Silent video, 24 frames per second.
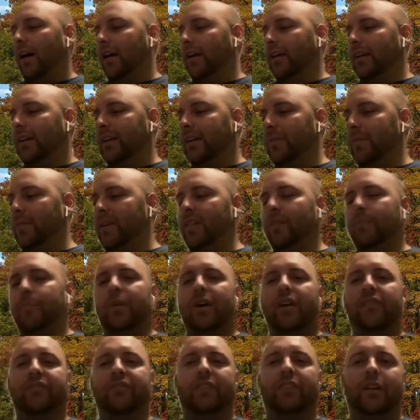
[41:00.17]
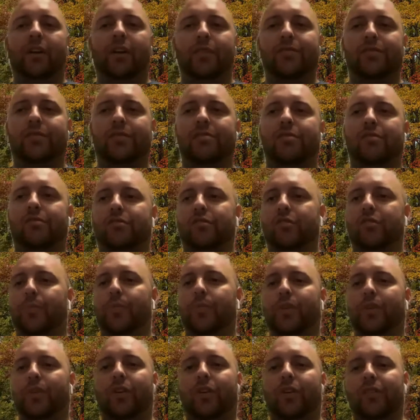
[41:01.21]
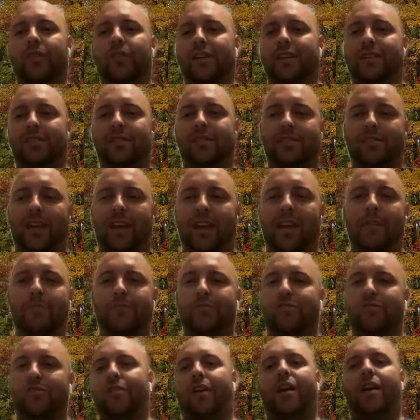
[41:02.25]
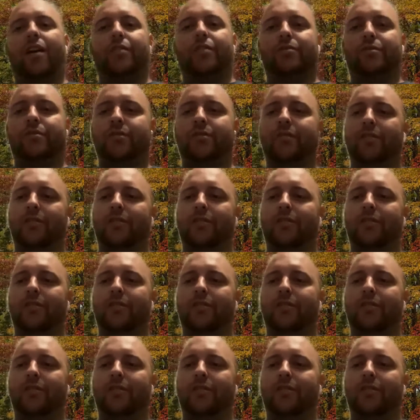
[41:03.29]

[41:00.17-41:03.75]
Give me the Buffaloes as the super dog. Texas A&M's trash.